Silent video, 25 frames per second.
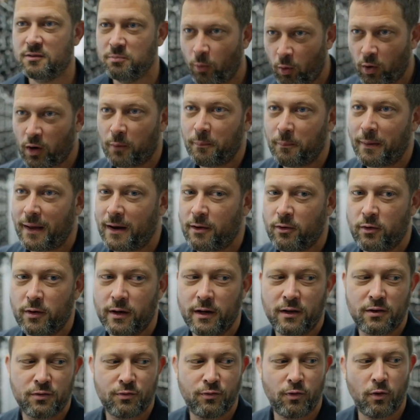smaller
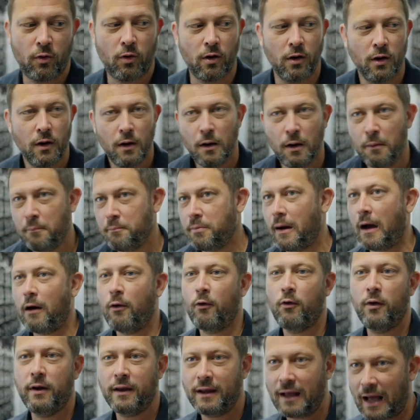batteries for
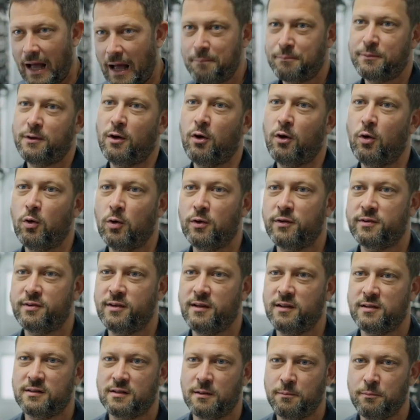powering up the whole
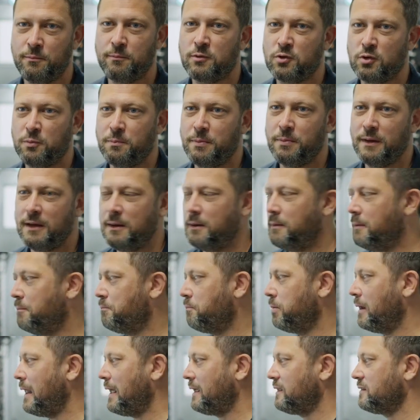system to be
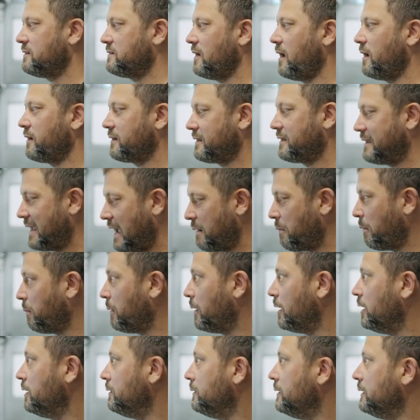black start
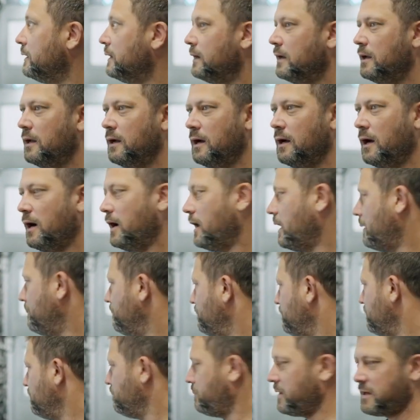capable.
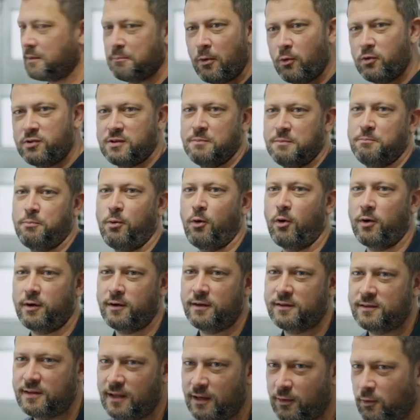Um, but the most
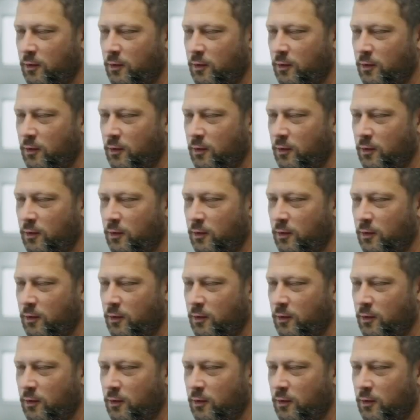important thing